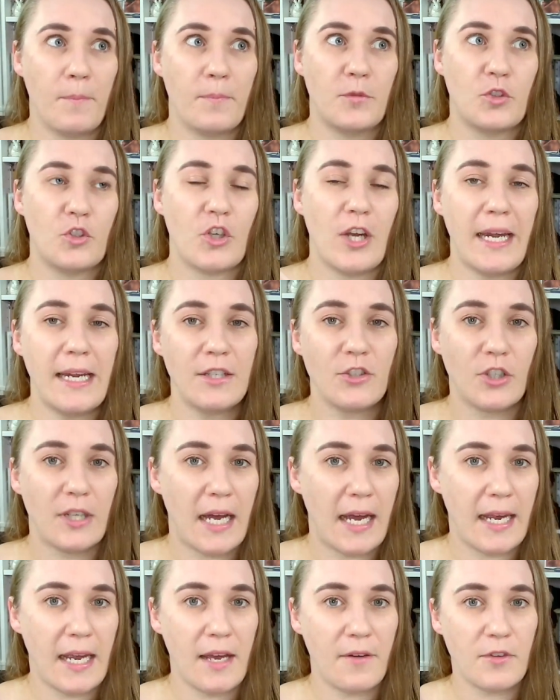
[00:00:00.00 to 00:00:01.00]
change it.
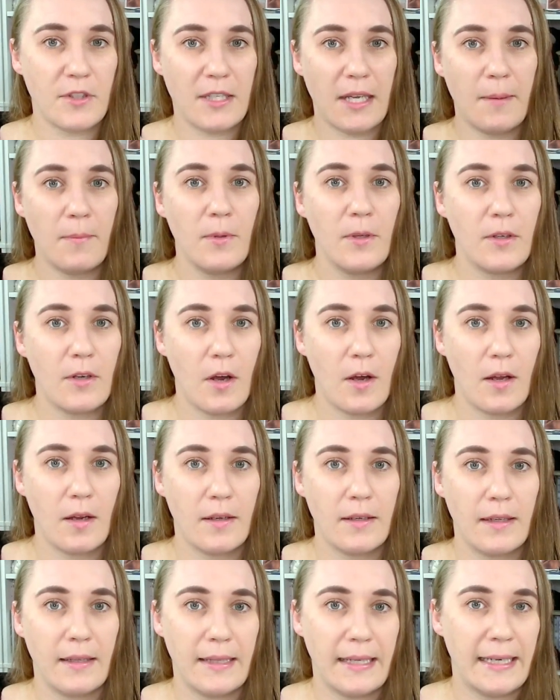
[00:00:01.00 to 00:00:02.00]
I have a template
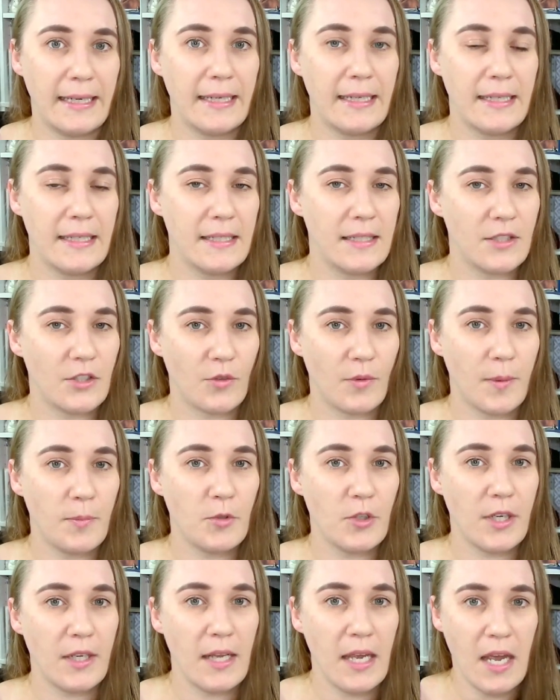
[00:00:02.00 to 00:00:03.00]
on the link in the
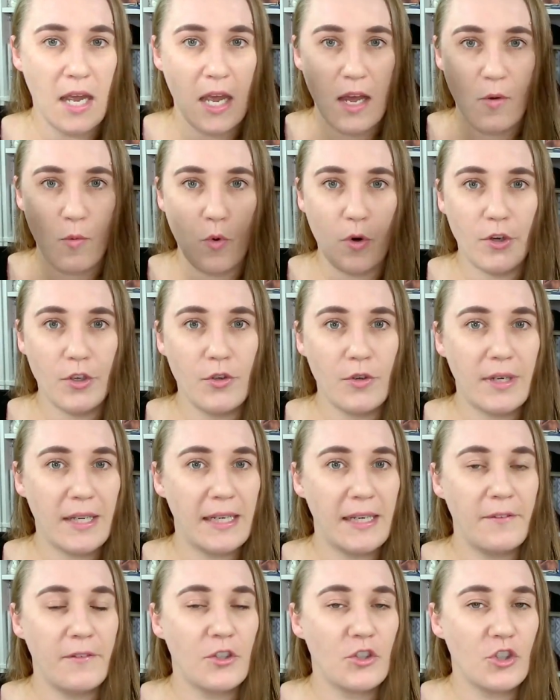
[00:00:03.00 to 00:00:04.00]
description where you can
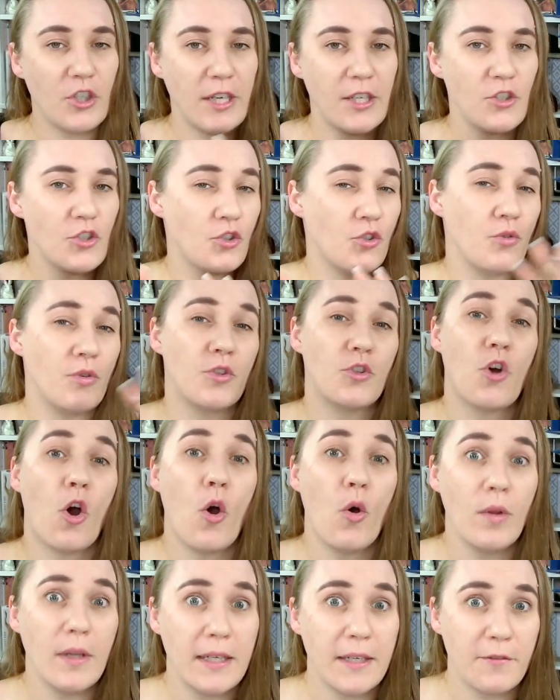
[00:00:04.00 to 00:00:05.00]
even change it to a
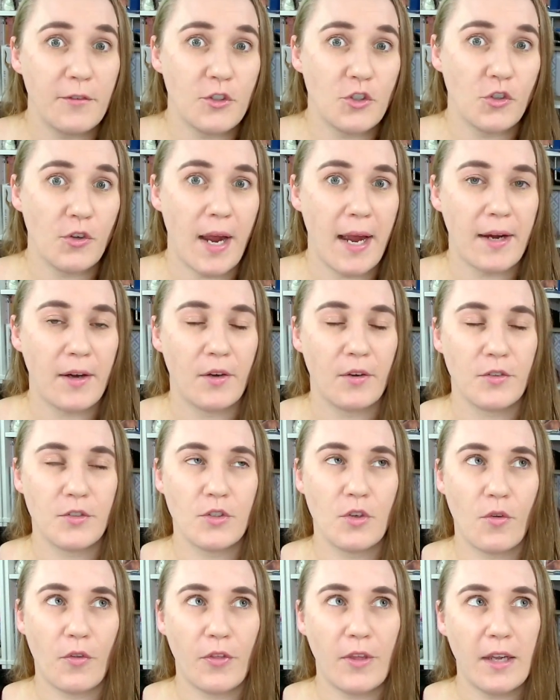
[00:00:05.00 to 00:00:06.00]
totally different tracker.
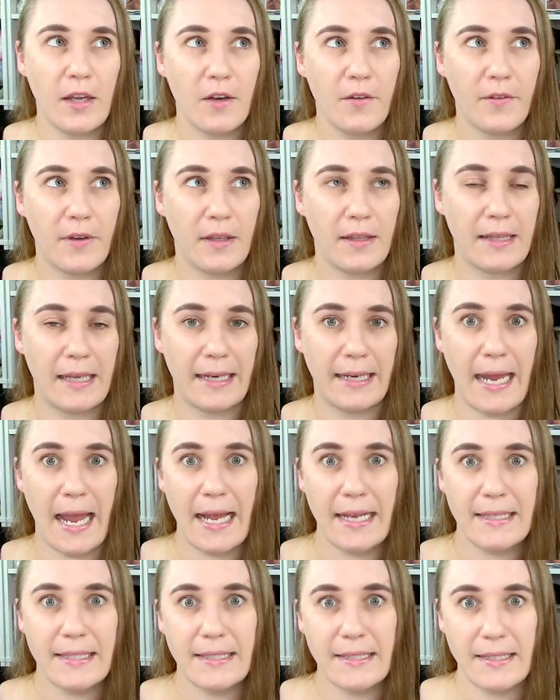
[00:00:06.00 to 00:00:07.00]
So think of it like
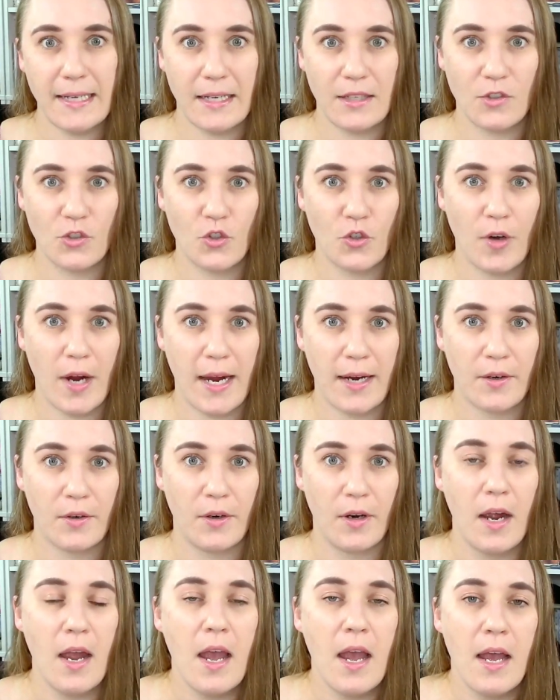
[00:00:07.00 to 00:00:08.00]
exercise tracker.